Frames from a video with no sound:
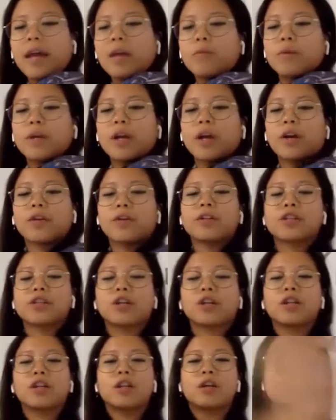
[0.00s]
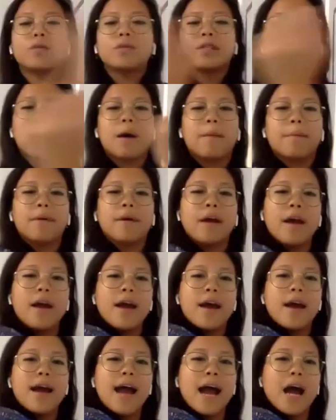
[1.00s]
And we are going to close up
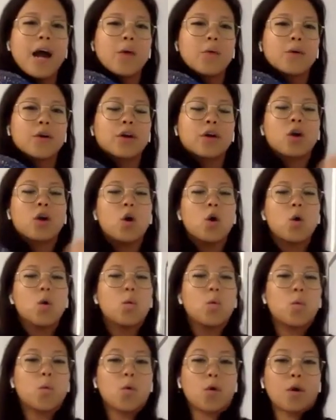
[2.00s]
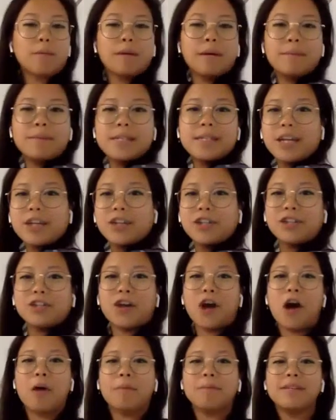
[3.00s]
our warm-up session.
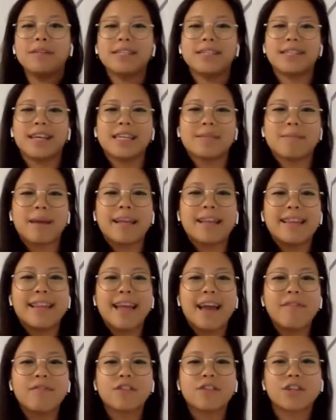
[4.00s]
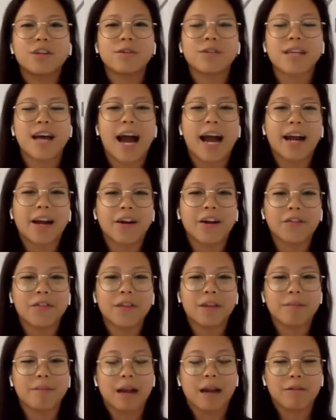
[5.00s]
Thomas says, my left goes higher
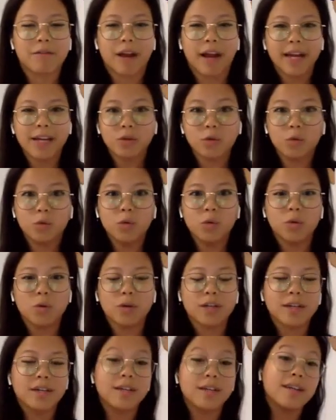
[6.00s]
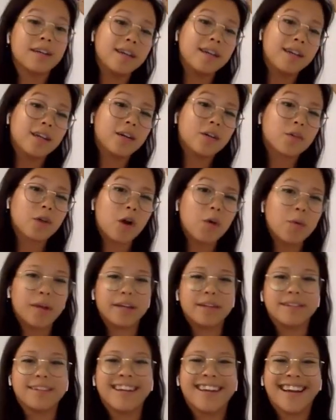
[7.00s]
than my right. Woo,
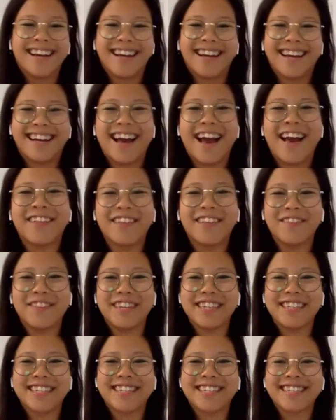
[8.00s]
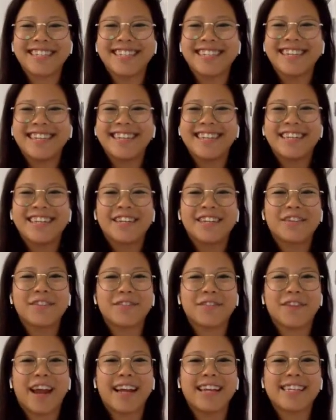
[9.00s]
growing. I love it.
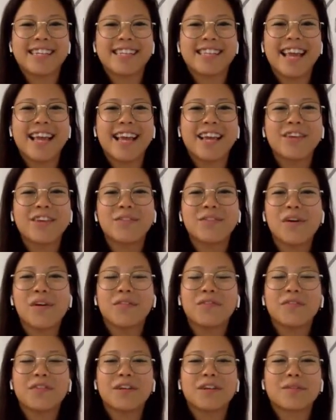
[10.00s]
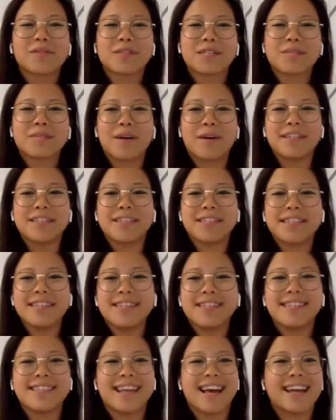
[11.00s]
Great. Thank you all for your
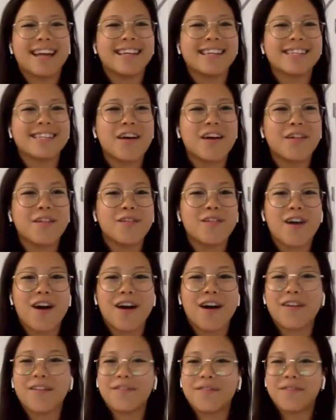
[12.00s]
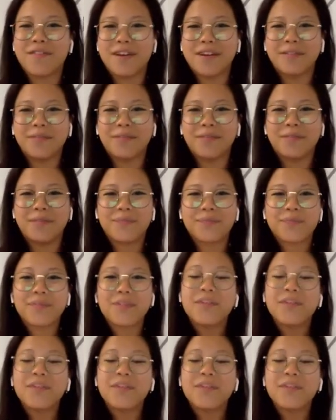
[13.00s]
responses. That is a lot of fun.